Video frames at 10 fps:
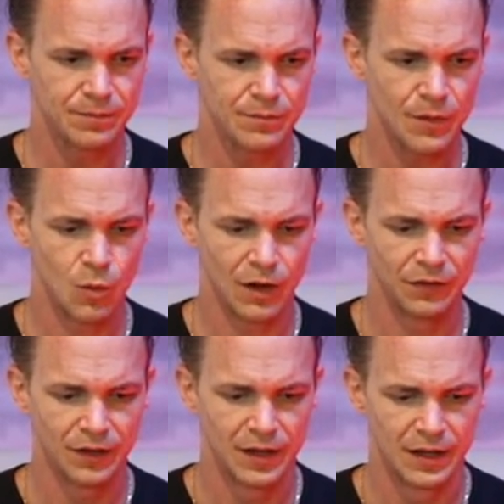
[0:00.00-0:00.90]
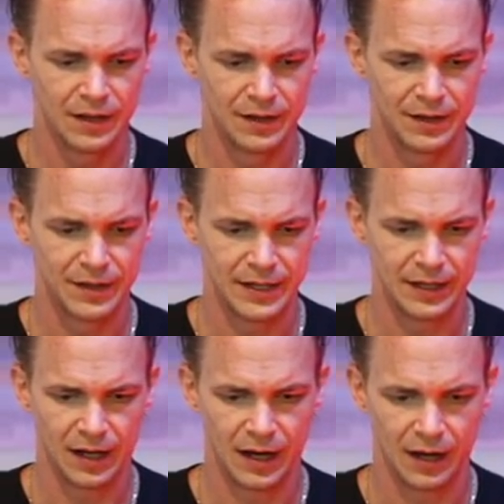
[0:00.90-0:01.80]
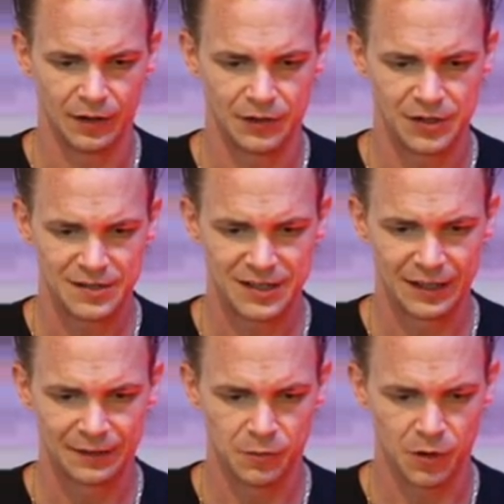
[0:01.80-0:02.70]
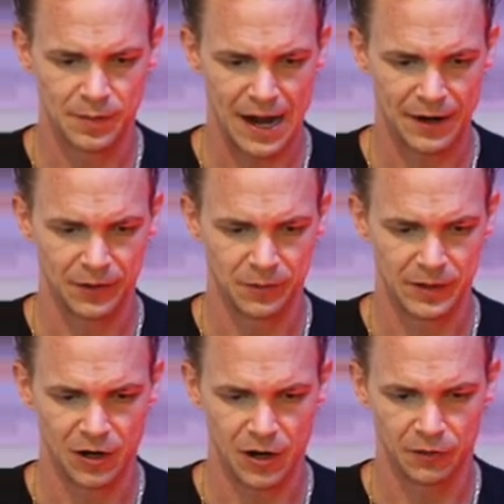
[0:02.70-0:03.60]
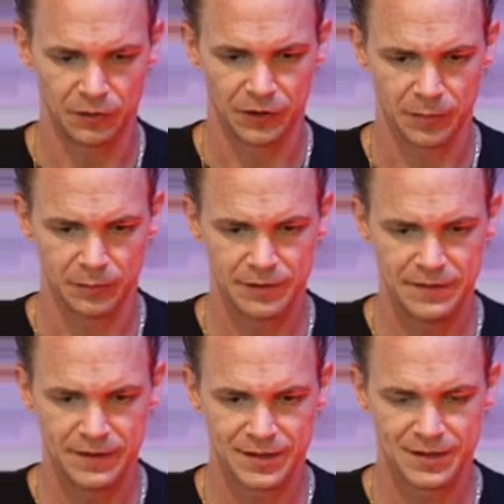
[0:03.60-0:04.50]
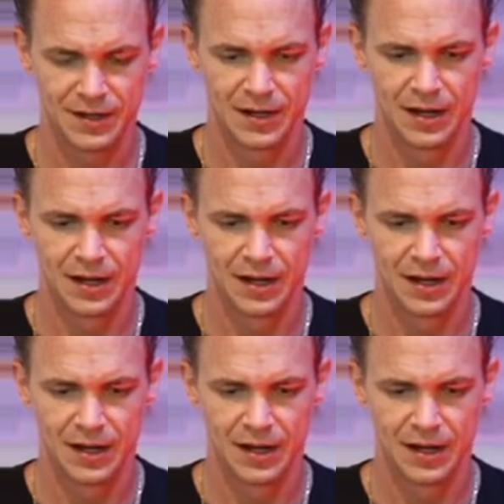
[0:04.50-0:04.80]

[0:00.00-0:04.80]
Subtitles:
was the Jesse Livermore pattern that we had gone over in our previous